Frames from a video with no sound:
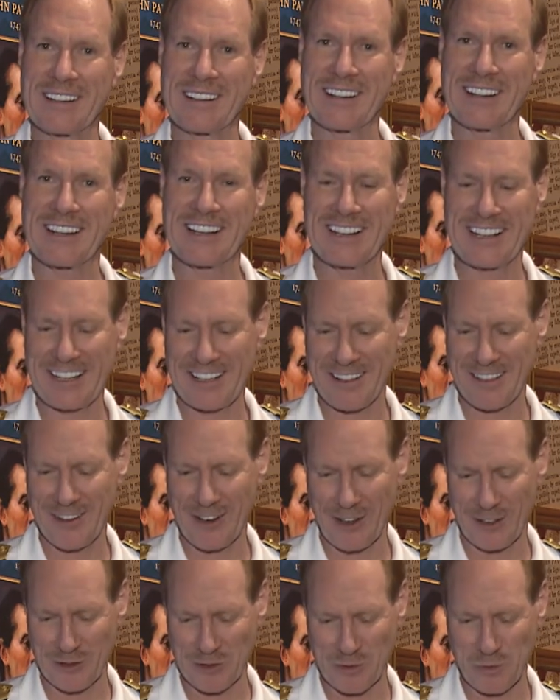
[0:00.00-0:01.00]
The
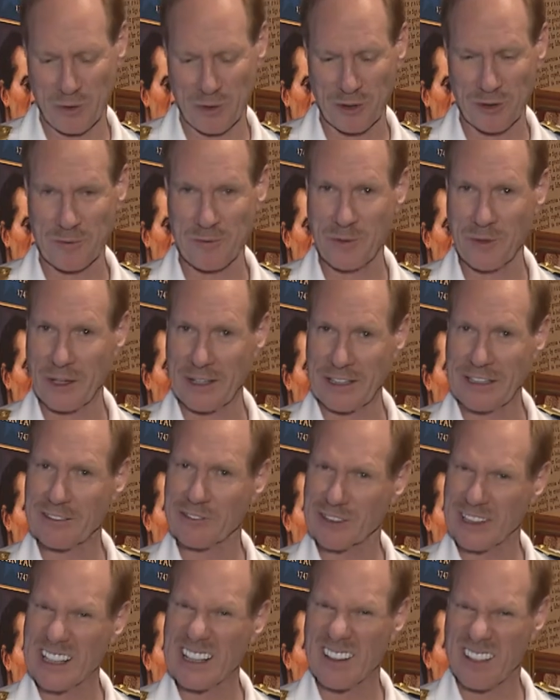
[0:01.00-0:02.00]

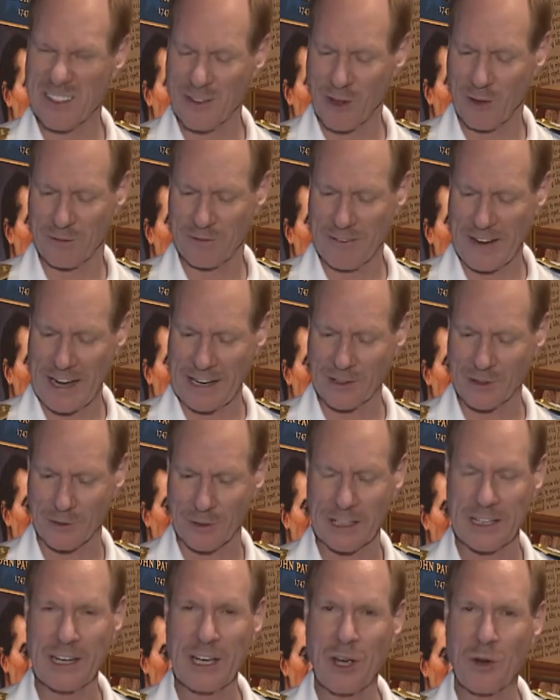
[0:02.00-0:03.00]
Klingenthal
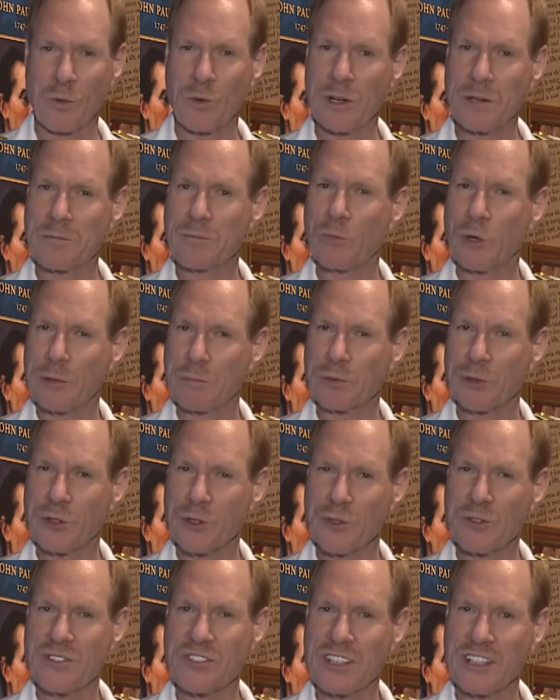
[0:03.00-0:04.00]
factory would
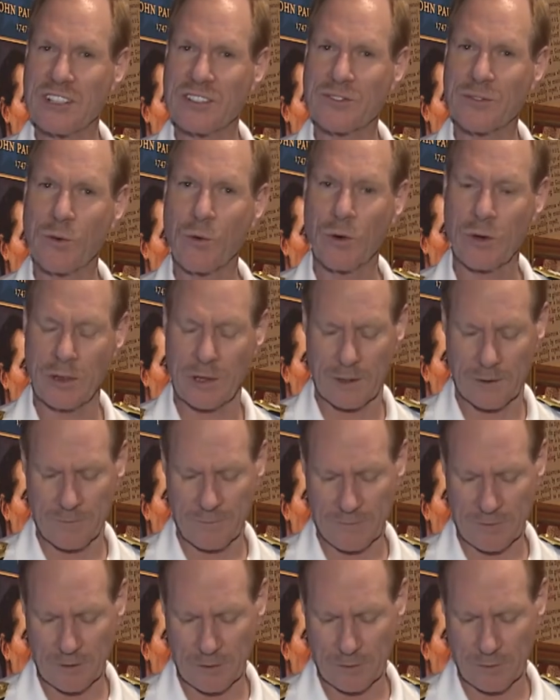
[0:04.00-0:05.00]
produce these for
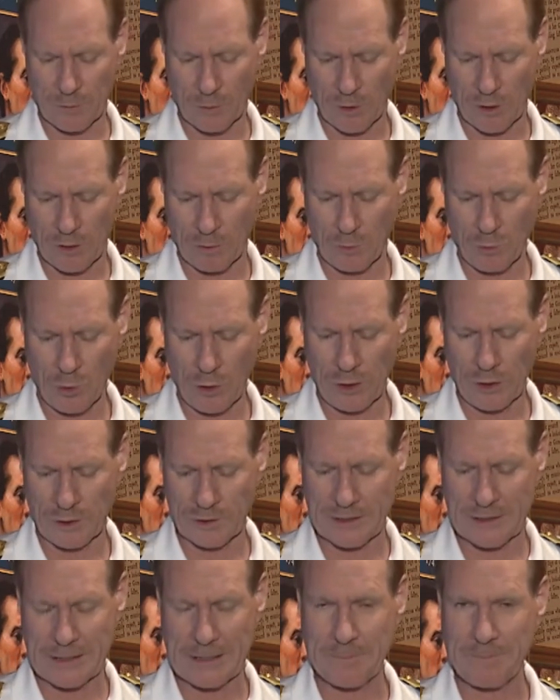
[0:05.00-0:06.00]
the
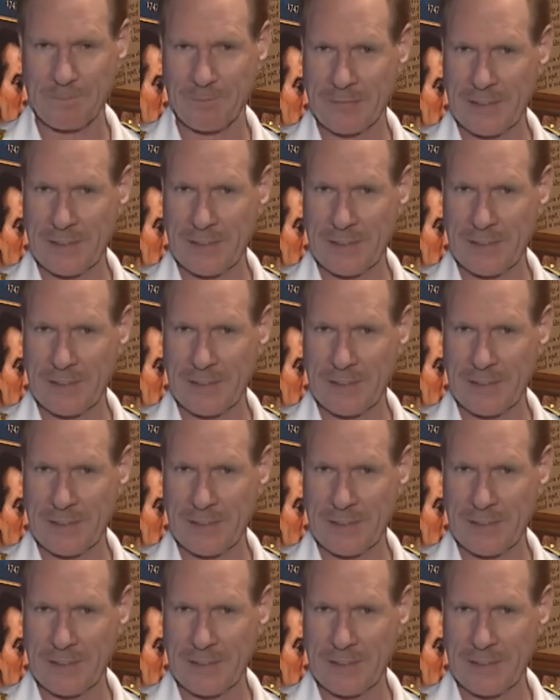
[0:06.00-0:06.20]
royalty,